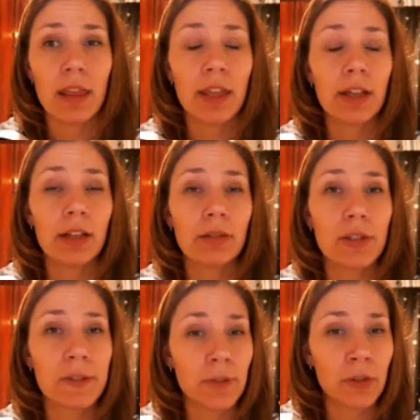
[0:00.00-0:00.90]
the
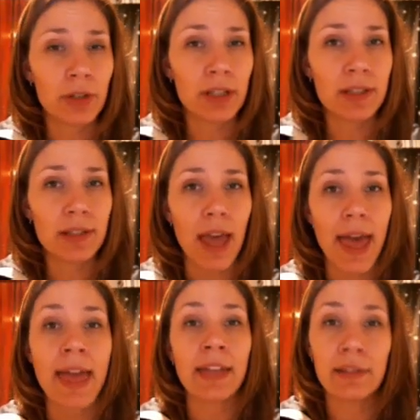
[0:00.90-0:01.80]
lost fluids
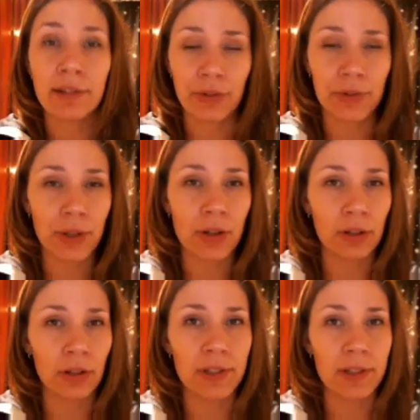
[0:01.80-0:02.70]
and also
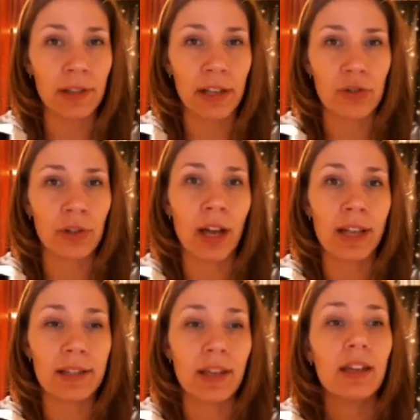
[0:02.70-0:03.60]
the lost
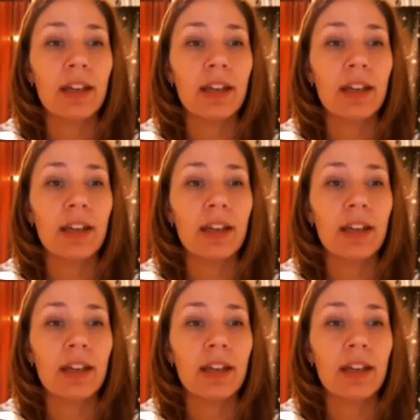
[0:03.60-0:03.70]
electrolytes.